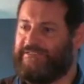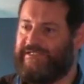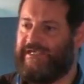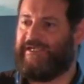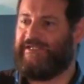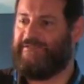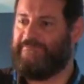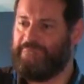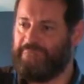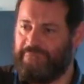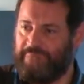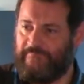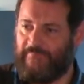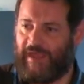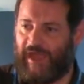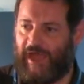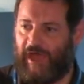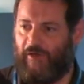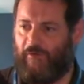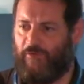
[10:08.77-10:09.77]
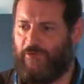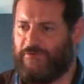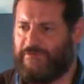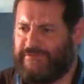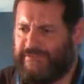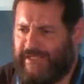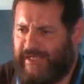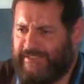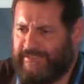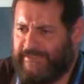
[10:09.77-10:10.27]
then hours
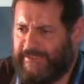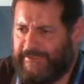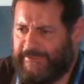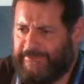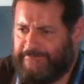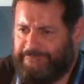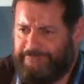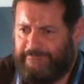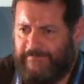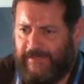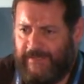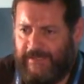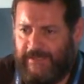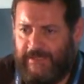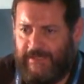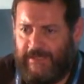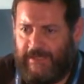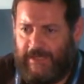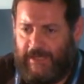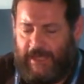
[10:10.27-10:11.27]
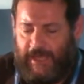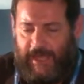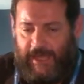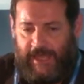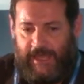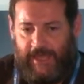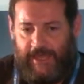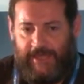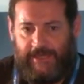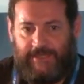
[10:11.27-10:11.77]
than uh,
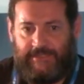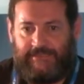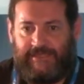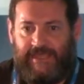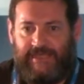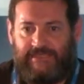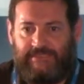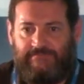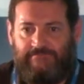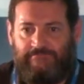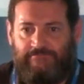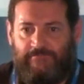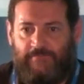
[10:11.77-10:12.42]
uh, days.